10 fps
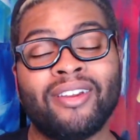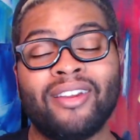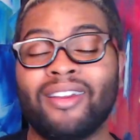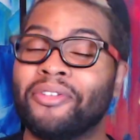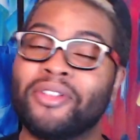
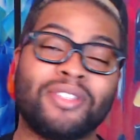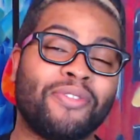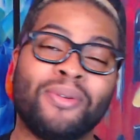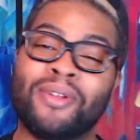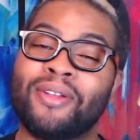And for those of
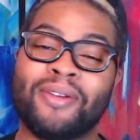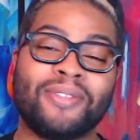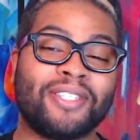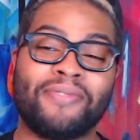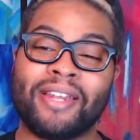you who don't know and
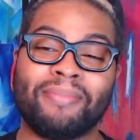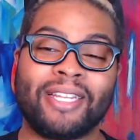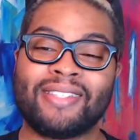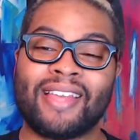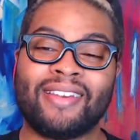just randomly
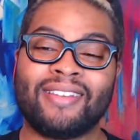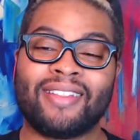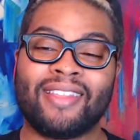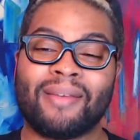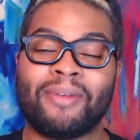decided to
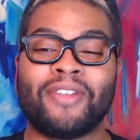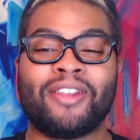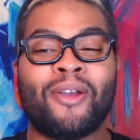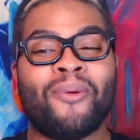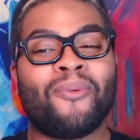click on my video,